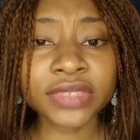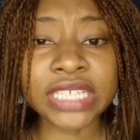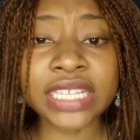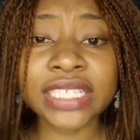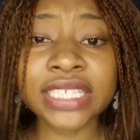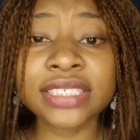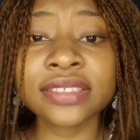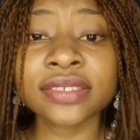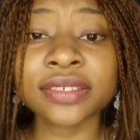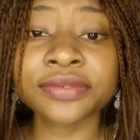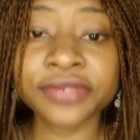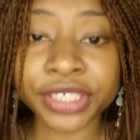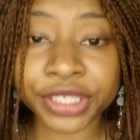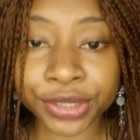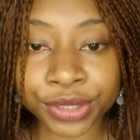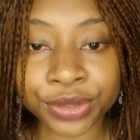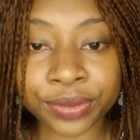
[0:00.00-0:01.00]
I learned
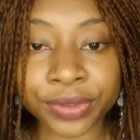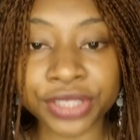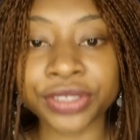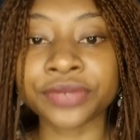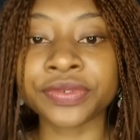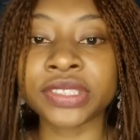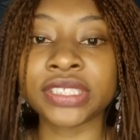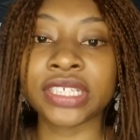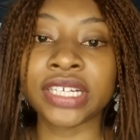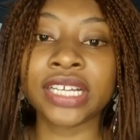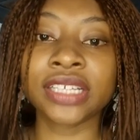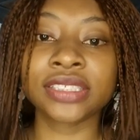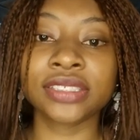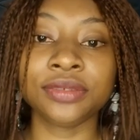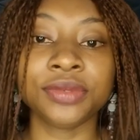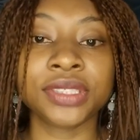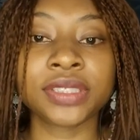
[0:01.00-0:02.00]
various ways of
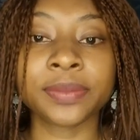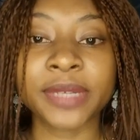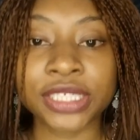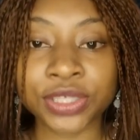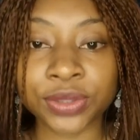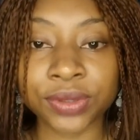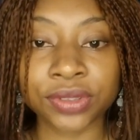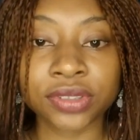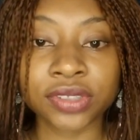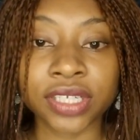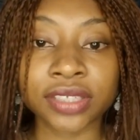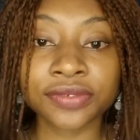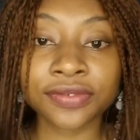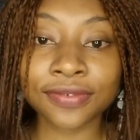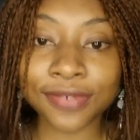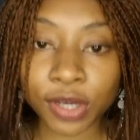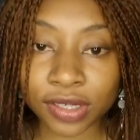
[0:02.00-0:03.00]
interacting with smart
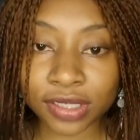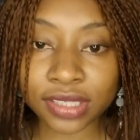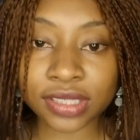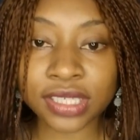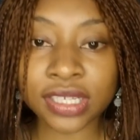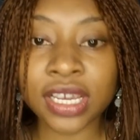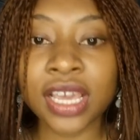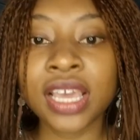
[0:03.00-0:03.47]
contracts. First,